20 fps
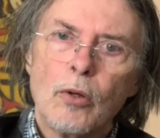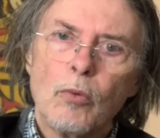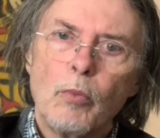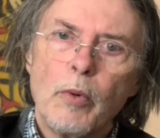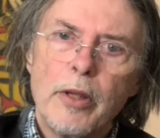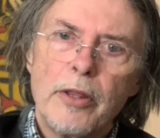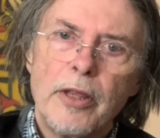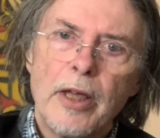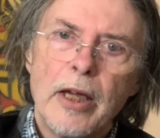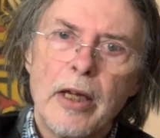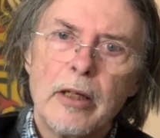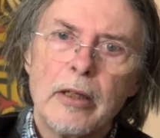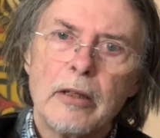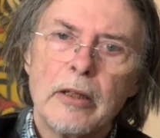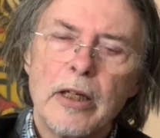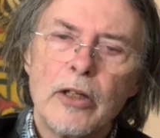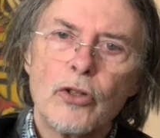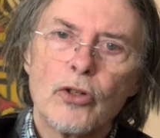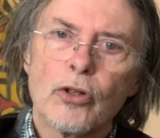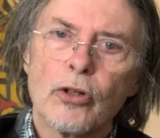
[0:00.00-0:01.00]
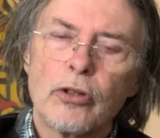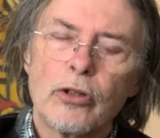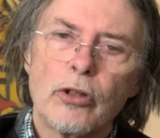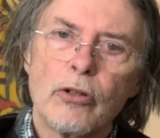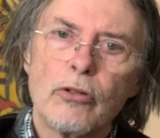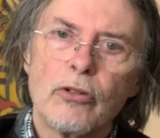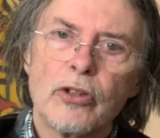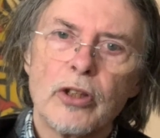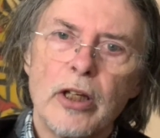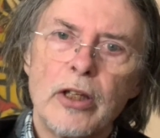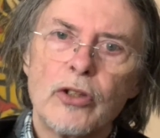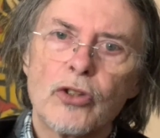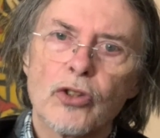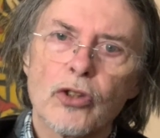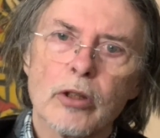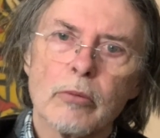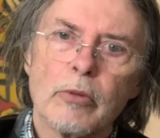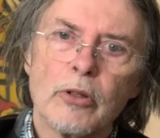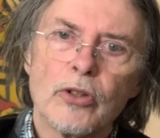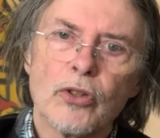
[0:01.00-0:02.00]
We then introduced
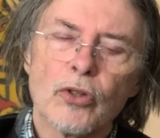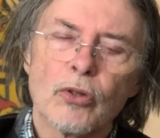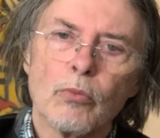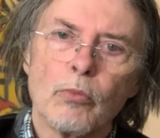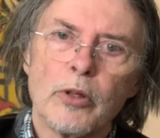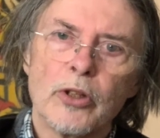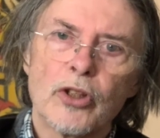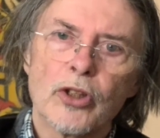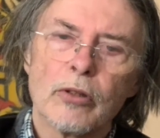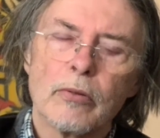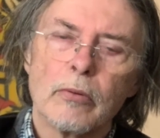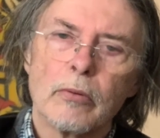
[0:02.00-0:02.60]
instruments which